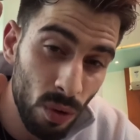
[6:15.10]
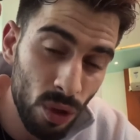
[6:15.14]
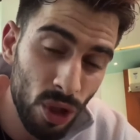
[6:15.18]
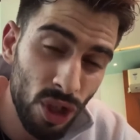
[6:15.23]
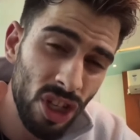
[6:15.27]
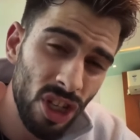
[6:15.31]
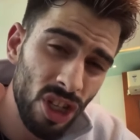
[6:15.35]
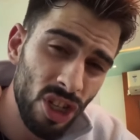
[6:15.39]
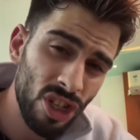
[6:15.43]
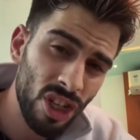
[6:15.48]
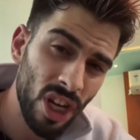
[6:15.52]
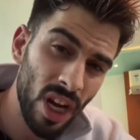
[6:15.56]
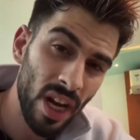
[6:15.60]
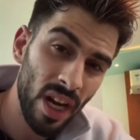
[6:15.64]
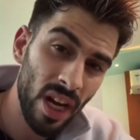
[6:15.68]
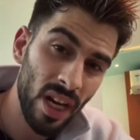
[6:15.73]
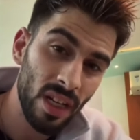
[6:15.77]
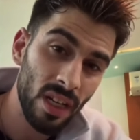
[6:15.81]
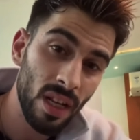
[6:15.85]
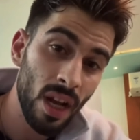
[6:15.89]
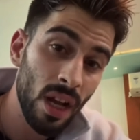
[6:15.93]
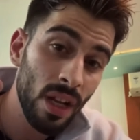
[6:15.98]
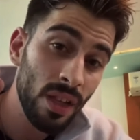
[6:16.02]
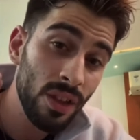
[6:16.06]
She
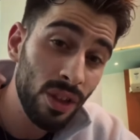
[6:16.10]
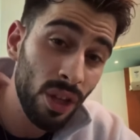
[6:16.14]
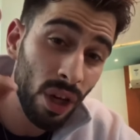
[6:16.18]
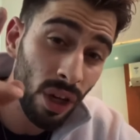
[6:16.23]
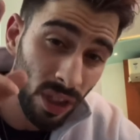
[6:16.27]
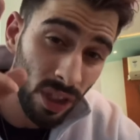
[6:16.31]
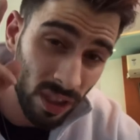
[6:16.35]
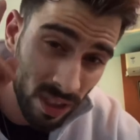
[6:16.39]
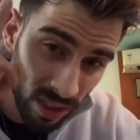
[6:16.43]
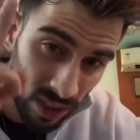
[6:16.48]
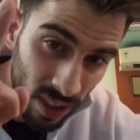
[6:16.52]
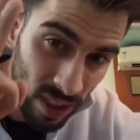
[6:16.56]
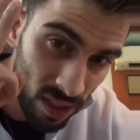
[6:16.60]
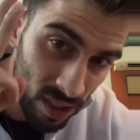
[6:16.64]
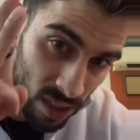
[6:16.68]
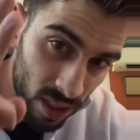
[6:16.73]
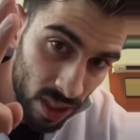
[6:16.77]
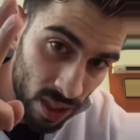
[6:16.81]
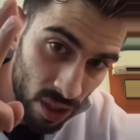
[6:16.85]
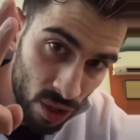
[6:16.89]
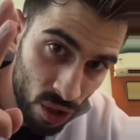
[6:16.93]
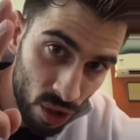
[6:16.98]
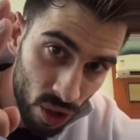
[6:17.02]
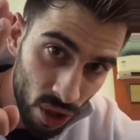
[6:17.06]
shared 30
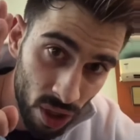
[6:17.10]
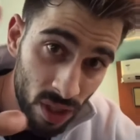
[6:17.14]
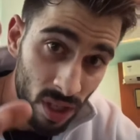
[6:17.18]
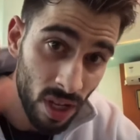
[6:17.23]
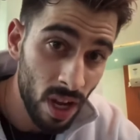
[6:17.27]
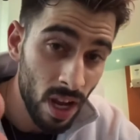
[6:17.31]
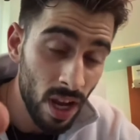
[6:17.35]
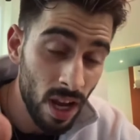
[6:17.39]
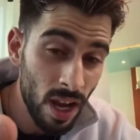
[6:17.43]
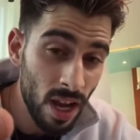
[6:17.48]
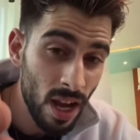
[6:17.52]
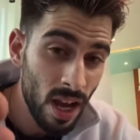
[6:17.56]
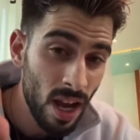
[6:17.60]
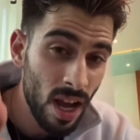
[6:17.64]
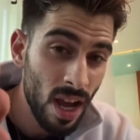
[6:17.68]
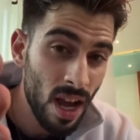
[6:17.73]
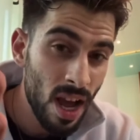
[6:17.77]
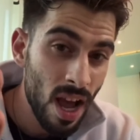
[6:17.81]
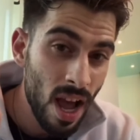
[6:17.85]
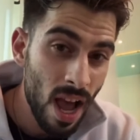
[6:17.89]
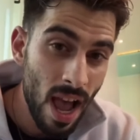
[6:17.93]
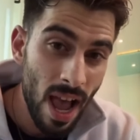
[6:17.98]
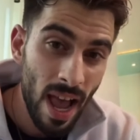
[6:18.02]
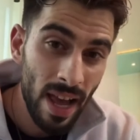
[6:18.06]
screenshots
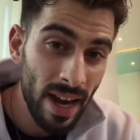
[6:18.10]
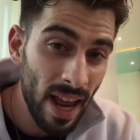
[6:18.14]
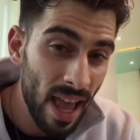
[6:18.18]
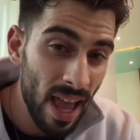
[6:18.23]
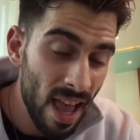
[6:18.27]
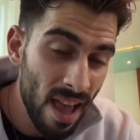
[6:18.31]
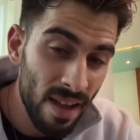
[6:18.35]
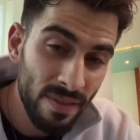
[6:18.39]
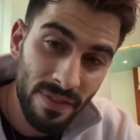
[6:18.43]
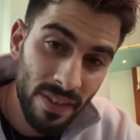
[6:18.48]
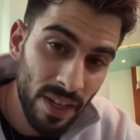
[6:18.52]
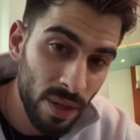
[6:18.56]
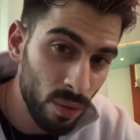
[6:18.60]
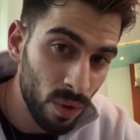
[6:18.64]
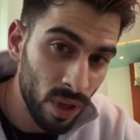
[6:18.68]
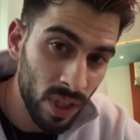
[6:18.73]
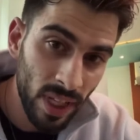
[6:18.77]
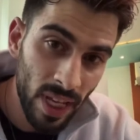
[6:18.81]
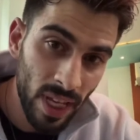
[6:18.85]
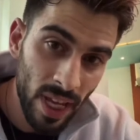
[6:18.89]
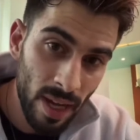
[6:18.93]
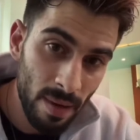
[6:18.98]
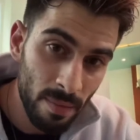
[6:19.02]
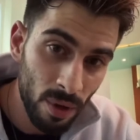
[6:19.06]
and
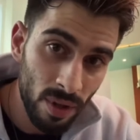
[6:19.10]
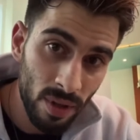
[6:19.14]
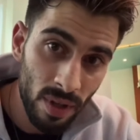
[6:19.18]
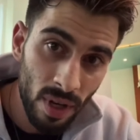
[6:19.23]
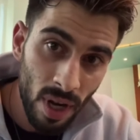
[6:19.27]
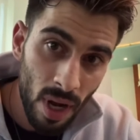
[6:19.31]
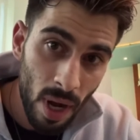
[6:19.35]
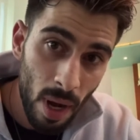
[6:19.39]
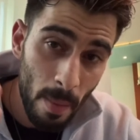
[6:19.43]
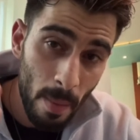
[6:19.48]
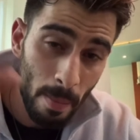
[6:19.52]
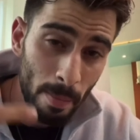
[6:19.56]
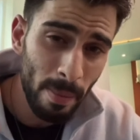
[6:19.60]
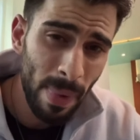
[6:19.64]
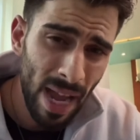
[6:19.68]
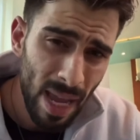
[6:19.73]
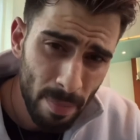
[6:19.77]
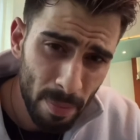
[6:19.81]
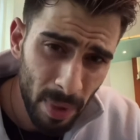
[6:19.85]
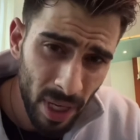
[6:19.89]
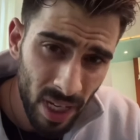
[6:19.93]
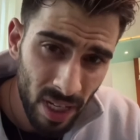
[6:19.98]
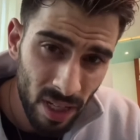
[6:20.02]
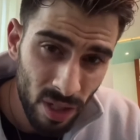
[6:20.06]
everyone came on
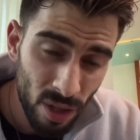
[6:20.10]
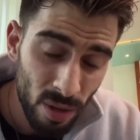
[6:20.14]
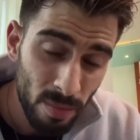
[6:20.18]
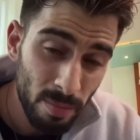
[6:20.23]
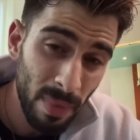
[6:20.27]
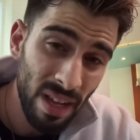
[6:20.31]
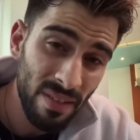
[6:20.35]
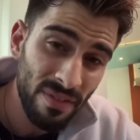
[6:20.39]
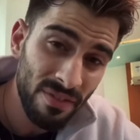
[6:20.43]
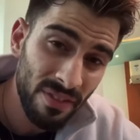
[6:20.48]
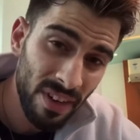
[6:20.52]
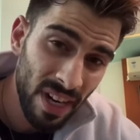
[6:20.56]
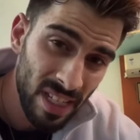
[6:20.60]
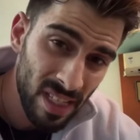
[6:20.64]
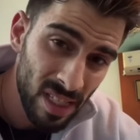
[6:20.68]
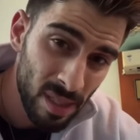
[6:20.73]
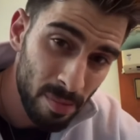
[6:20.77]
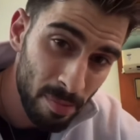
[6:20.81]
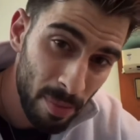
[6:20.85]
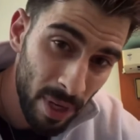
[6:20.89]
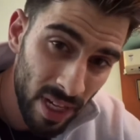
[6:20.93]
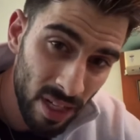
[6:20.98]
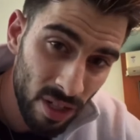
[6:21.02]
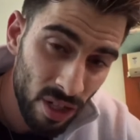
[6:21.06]
my page, my
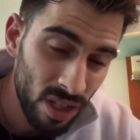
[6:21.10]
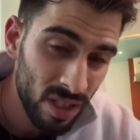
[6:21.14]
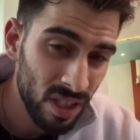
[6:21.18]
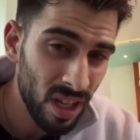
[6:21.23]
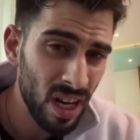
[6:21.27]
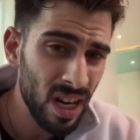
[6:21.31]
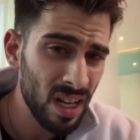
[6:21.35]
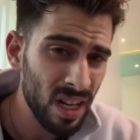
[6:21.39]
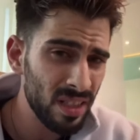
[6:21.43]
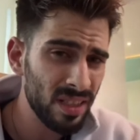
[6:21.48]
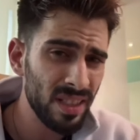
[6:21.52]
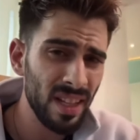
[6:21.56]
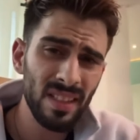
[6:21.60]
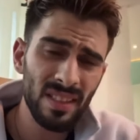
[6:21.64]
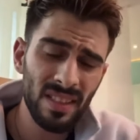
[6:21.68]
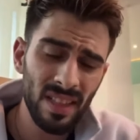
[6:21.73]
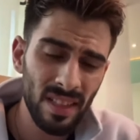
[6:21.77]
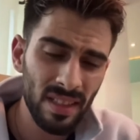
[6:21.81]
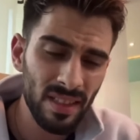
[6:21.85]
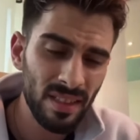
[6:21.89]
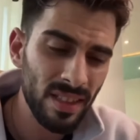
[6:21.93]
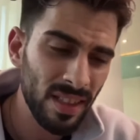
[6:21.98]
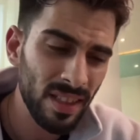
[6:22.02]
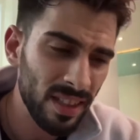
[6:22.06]
friend's page.
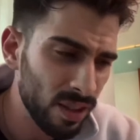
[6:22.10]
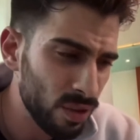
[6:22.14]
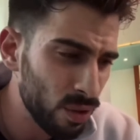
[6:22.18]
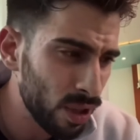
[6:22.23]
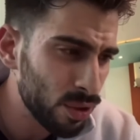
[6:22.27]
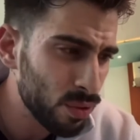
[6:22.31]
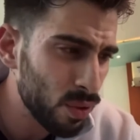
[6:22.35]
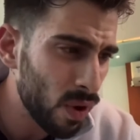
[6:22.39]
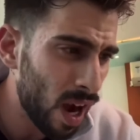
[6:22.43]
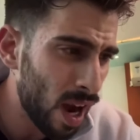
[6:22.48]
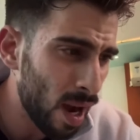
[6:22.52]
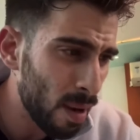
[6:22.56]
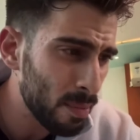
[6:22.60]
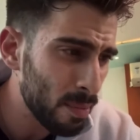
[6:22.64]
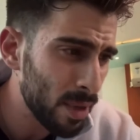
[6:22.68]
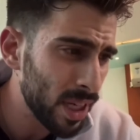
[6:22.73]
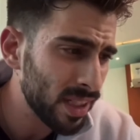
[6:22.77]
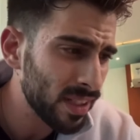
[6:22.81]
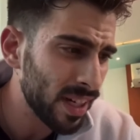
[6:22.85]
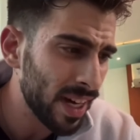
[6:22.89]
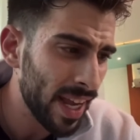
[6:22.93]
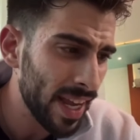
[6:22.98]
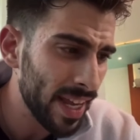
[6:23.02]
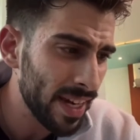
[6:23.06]
They're going to
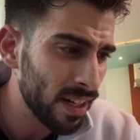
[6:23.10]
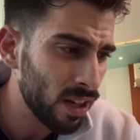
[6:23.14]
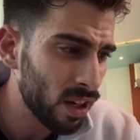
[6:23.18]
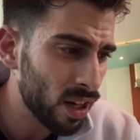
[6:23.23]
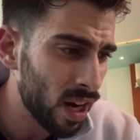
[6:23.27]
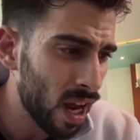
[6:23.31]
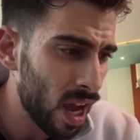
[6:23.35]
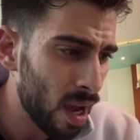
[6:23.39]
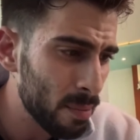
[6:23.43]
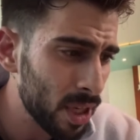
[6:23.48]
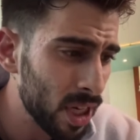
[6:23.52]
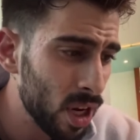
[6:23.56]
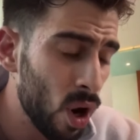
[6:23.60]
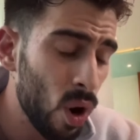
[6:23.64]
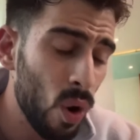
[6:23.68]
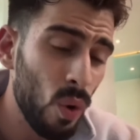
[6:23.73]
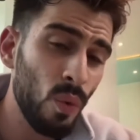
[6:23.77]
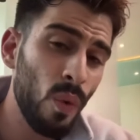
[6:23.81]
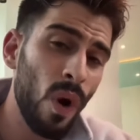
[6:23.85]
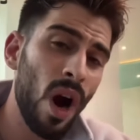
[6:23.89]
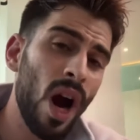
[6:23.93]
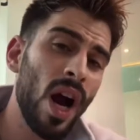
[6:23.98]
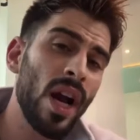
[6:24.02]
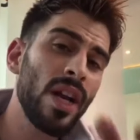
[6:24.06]
Hamid, they're hating on Hamid.
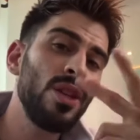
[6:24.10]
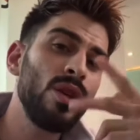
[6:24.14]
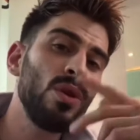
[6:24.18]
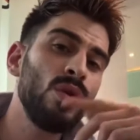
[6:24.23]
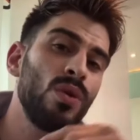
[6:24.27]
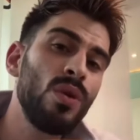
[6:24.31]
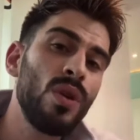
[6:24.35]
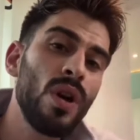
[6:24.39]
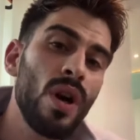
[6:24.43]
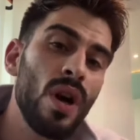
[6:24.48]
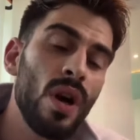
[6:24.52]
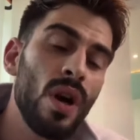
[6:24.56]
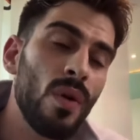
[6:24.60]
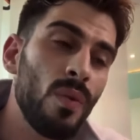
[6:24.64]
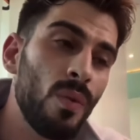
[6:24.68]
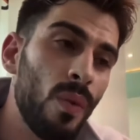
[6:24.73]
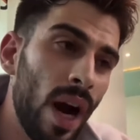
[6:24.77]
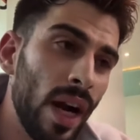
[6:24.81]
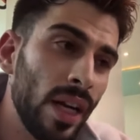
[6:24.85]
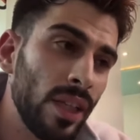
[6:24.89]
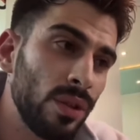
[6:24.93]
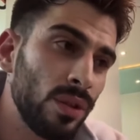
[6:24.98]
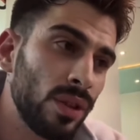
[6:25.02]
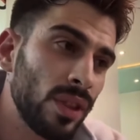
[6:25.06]
Why
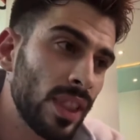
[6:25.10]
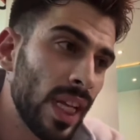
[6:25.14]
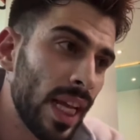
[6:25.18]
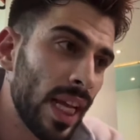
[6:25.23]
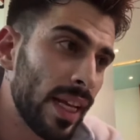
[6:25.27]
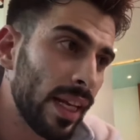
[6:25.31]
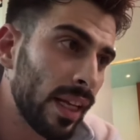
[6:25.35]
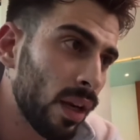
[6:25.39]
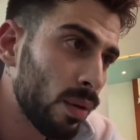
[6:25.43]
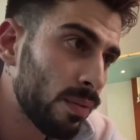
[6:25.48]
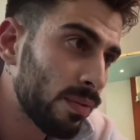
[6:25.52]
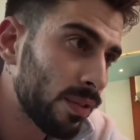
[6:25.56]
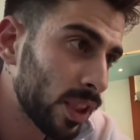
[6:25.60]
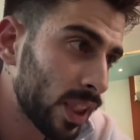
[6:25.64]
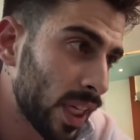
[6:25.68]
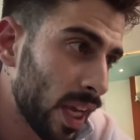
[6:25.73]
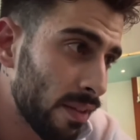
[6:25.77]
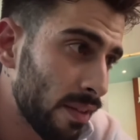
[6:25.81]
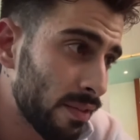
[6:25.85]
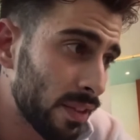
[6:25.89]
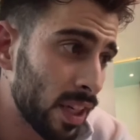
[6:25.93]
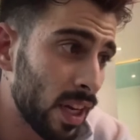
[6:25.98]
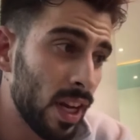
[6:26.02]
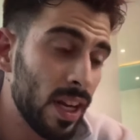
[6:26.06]
are you standing up for
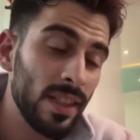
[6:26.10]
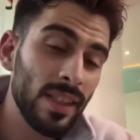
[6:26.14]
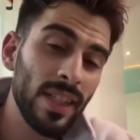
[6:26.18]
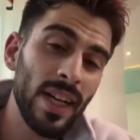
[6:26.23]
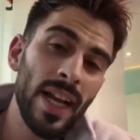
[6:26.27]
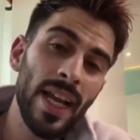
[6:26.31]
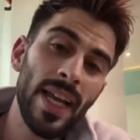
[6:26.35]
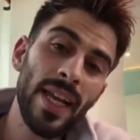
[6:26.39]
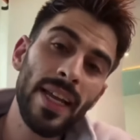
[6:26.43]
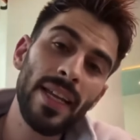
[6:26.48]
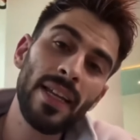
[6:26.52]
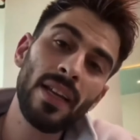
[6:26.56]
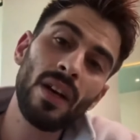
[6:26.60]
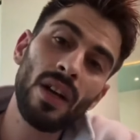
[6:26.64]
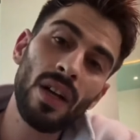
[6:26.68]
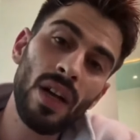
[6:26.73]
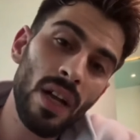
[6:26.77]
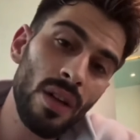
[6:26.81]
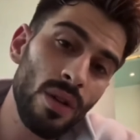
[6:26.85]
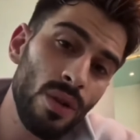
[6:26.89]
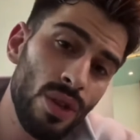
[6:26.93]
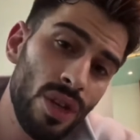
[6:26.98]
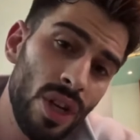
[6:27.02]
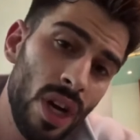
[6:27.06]
Kevin? They're hating on
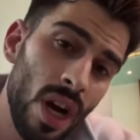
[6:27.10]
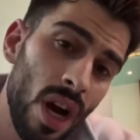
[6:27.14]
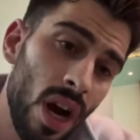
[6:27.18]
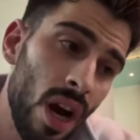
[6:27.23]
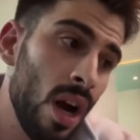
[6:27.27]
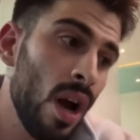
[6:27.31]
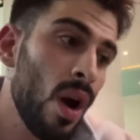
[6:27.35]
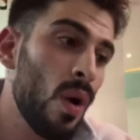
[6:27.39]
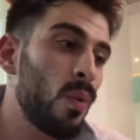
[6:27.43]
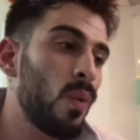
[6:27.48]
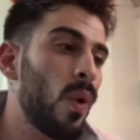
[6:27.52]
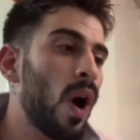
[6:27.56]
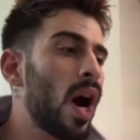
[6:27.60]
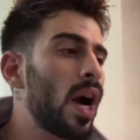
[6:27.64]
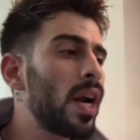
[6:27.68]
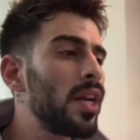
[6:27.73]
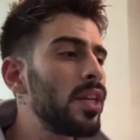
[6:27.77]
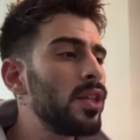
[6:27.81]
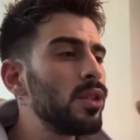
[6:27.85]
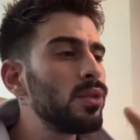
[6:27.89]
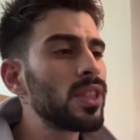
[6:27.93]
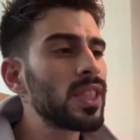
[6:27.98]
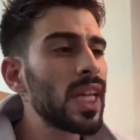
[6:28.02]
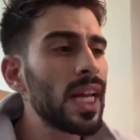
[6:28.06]
Anushka. Why
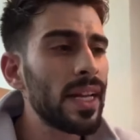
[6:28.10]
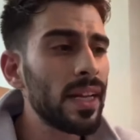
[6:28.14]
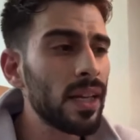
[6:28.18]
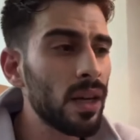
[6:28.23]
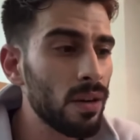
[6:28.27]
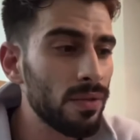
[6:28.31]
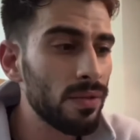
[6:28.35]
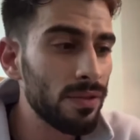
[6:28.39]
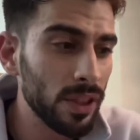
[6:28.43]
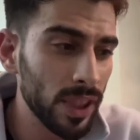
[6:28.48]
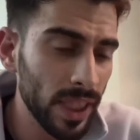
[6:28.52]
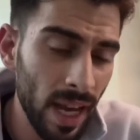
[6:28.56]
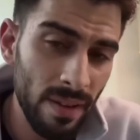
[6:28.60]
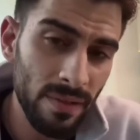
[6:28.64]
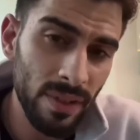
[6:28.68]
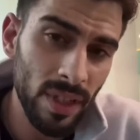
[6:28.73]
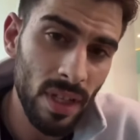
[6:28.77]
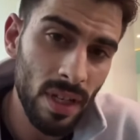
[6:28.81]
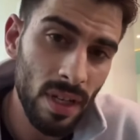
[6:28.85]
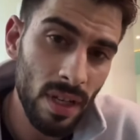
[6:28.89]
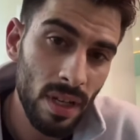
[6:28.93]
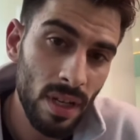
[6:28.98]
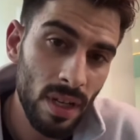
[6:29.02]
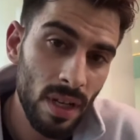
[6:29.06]
are you standing up for
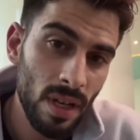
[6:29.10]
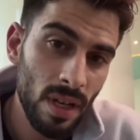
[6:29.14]
Kevin?